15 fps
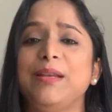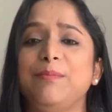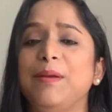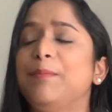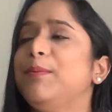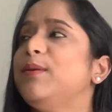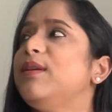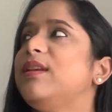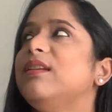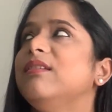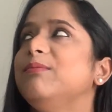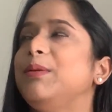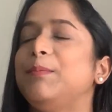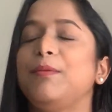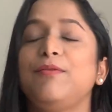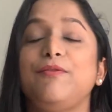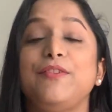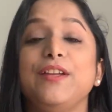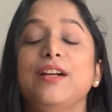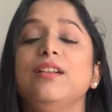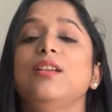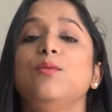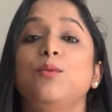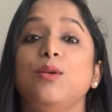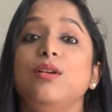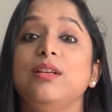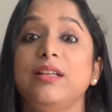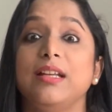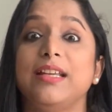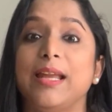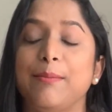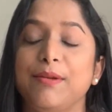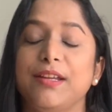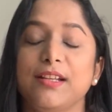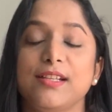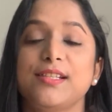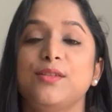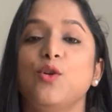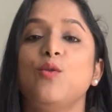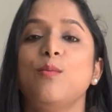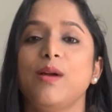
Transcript: People fear the word chemical so